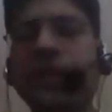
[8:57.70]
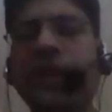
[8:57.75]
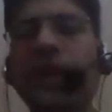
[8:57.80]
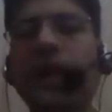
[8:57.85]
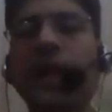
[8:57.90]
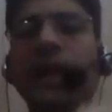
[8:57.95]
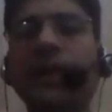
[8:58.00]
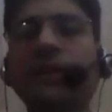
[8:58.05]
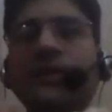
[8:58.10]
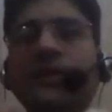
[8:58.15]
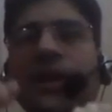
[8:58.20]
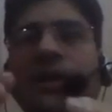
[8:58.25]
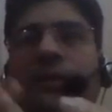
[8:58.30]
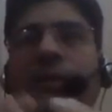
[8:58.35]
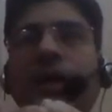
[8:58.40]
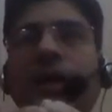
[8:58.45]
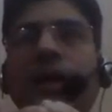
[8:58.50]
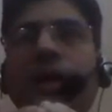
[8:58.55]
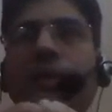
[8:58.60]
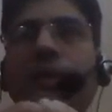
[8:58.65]
base
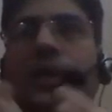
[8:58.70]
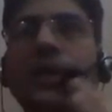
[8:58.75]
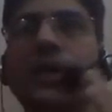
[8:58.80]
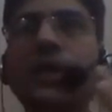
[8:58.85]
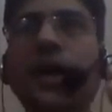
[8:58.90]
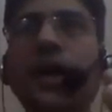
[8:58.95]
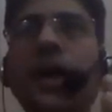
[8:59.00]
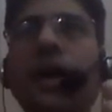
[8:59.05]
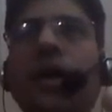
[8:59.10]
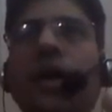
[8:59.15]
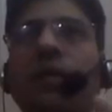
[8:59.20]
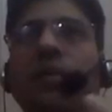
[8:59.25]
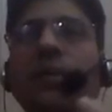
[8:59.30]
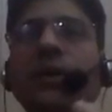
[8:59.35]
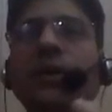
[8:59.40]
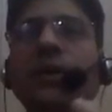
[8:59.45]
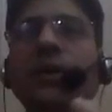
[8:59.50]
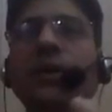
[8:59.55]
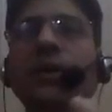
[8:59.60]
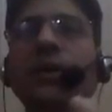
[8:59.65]
address, and
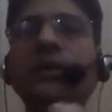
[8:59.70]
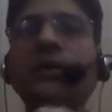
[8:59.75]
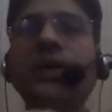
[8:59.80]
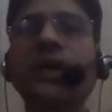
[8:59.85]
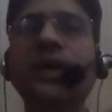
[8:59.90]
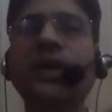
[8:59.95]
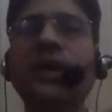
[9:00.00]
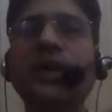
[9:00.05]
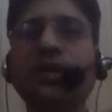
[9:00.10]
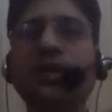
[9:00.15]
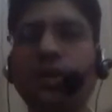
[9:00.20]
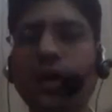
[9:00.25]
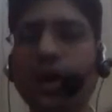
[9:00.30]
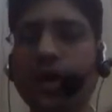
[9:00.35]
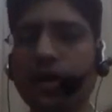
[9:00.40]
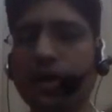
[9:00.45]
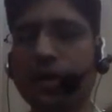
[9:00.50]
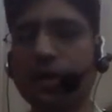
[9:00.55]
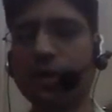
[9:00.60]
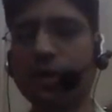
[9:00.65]
segment limit, how
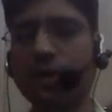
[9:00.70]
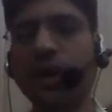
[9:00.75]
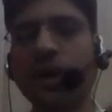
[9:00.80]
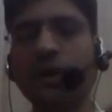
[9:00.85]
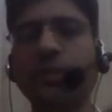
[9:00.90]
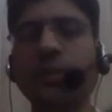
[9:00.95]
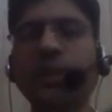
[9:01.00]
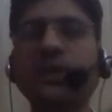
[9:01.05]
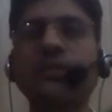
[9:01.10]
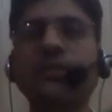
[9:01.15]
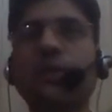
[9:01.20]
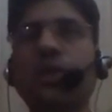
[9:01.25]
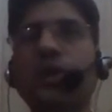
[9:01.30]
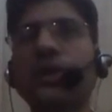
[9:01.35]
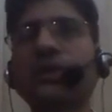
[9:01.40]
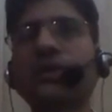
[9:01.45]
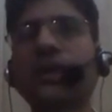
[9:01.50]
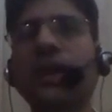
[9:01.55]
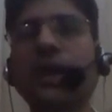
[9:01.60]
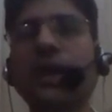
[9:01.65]
much area you can
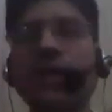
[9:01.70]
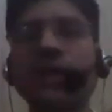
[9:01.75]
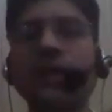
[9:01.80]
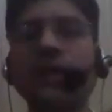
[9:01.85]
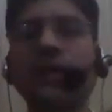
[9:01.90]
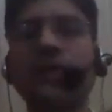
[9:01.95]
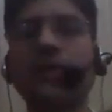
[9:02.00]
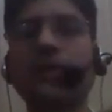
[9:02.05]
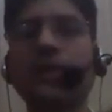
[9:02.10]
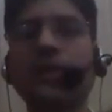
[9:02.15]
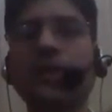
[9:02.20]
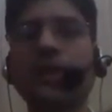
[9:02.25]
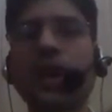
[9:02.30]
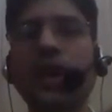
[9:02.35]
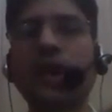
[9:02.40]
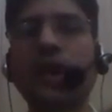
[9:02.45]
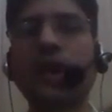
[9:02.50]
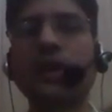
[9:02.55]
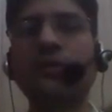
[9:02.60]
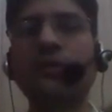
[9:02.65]
occupy, means what
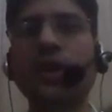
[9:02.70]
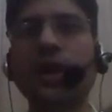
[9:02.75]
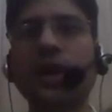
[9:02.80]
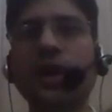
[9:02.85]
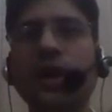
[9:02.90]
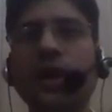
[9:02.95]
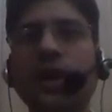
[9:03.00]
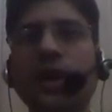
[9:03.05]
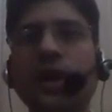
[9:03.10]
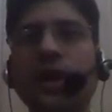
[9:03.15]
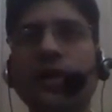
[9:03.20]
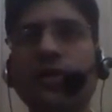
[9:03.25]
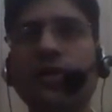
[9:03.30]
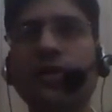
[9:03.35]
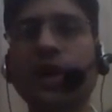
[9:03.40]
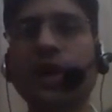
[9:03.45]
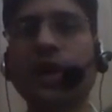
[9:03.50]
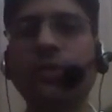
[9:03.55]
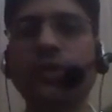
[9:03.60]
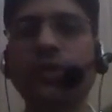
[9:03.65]
is the length of your
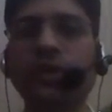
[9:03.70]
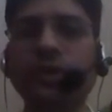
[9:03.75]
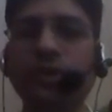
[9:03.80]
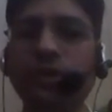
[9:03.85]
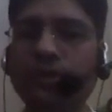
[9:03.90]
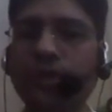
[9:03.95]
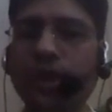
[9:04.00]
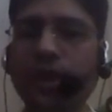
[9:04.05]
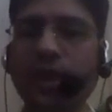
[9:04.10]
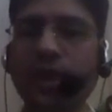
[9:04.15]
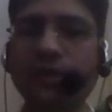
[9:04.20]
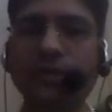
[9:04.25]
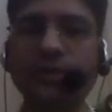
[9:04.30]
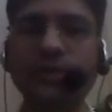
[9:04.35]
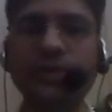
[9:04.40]
array where you can